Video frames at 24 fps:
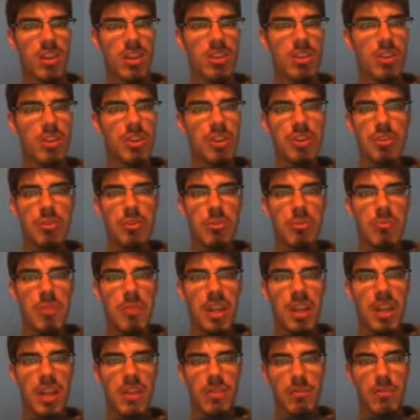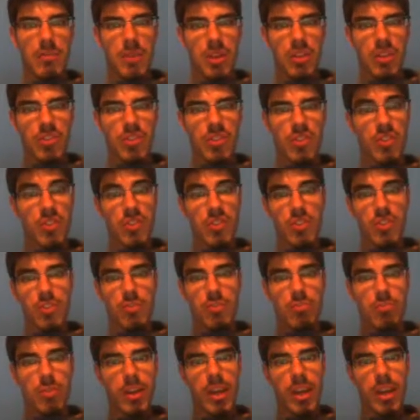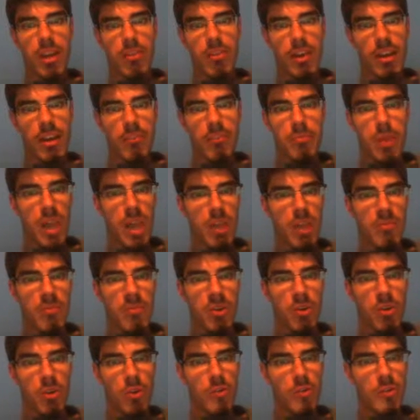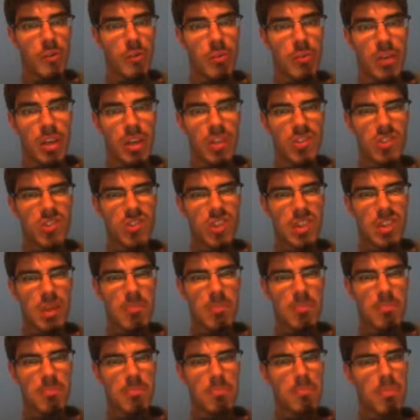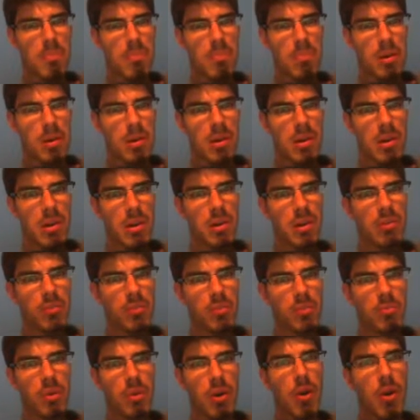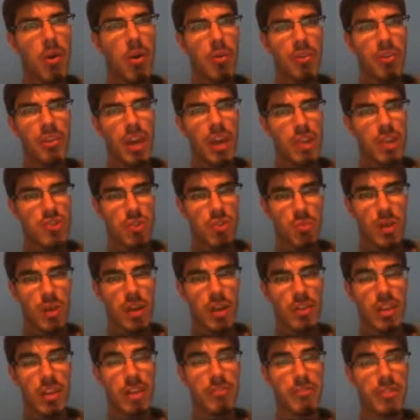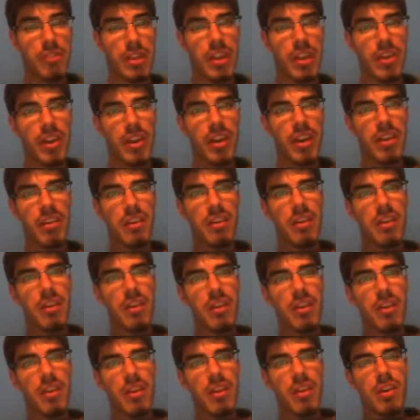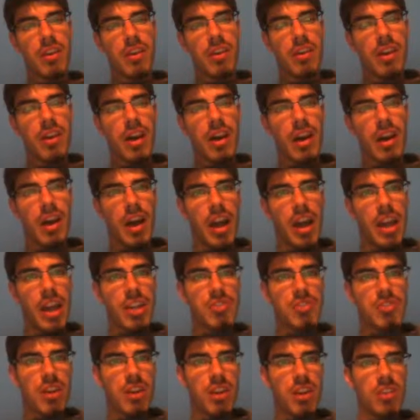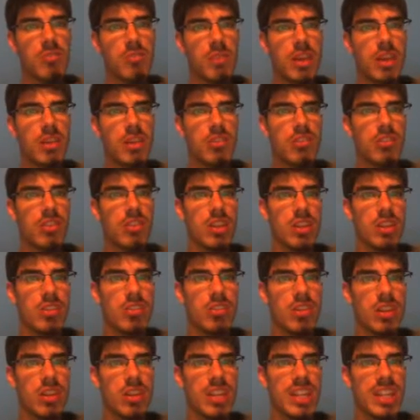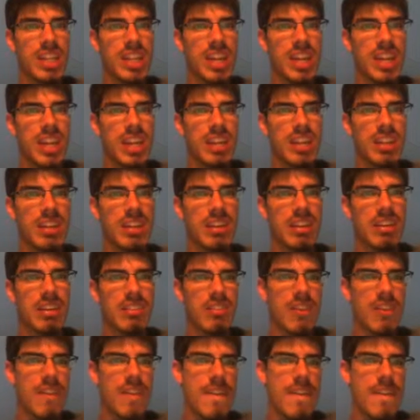You know, many of the modern cities that are spread out have pavement all over the place, and they bombard just about all the natural wildlife in the area. I tried to make a city design that kind of